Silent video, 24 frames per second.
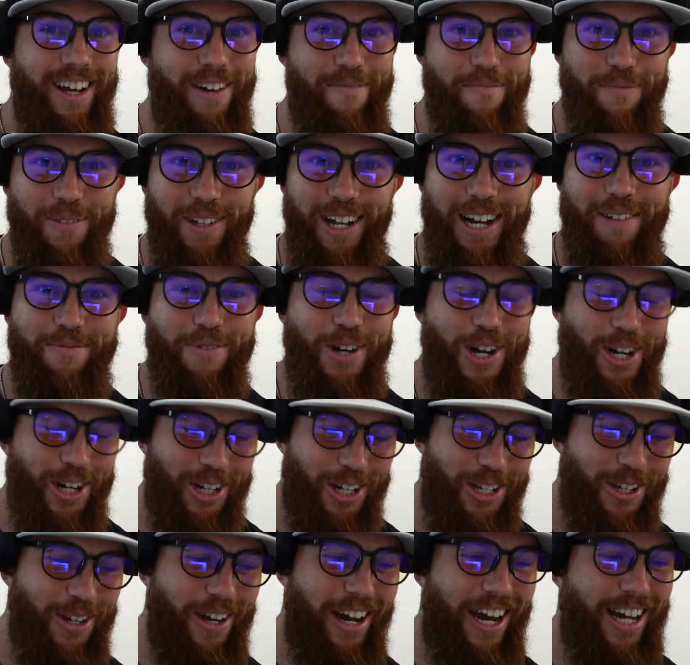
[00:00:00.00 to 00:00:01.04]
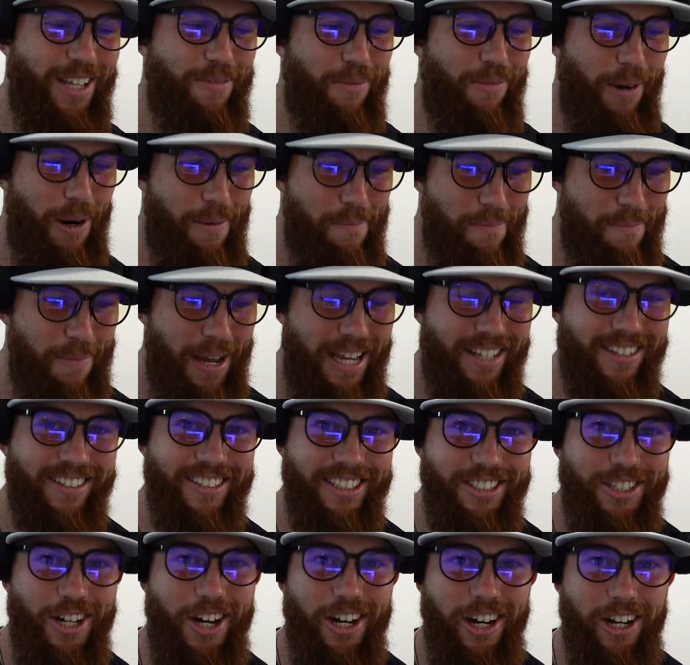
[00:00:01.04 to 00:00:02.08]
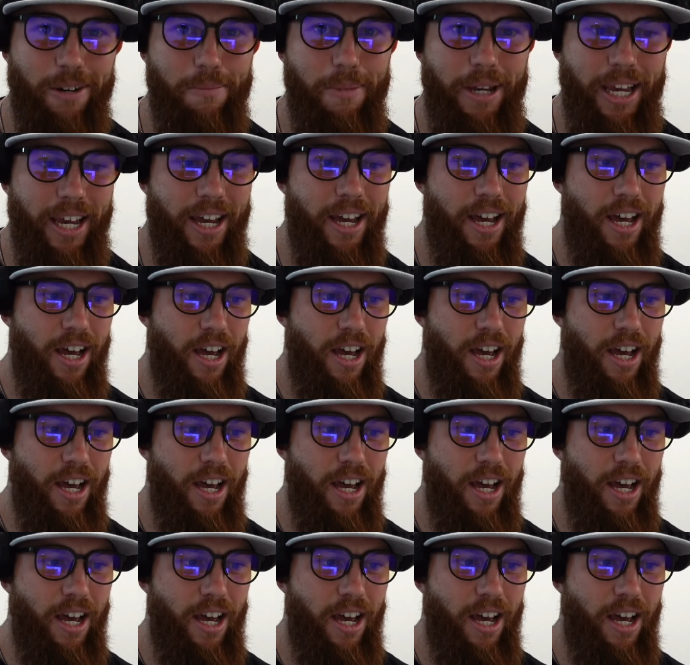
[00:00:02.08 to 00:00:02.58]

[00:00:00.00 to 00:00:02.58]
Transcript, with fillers: I'm, I'm talking to you guys, but I'm basically talking to me